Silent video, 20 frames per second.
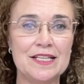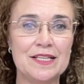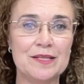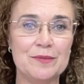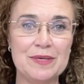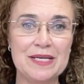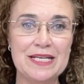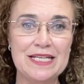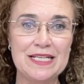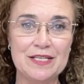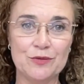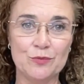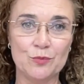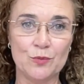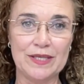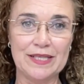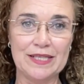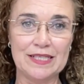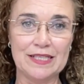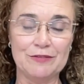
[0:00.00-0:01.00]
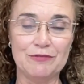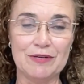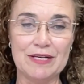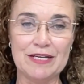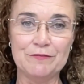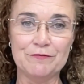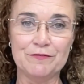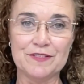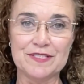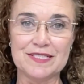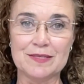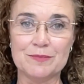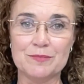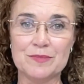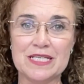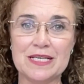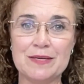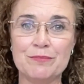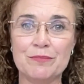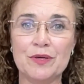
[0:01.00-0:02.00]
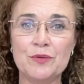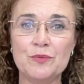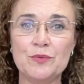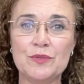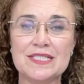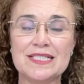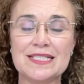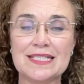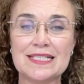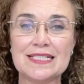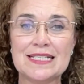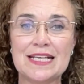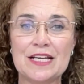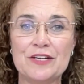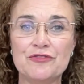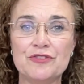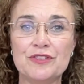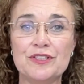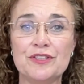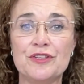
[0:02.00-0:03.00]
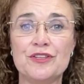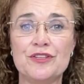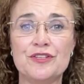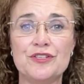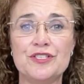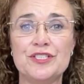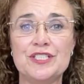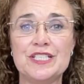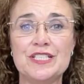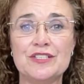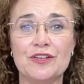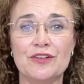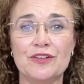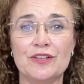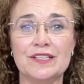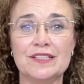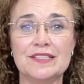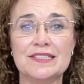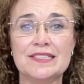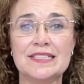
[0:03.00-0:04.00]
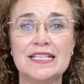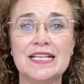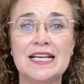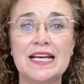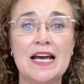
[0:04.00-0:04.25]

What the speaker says: The median weekly rent for September was $630,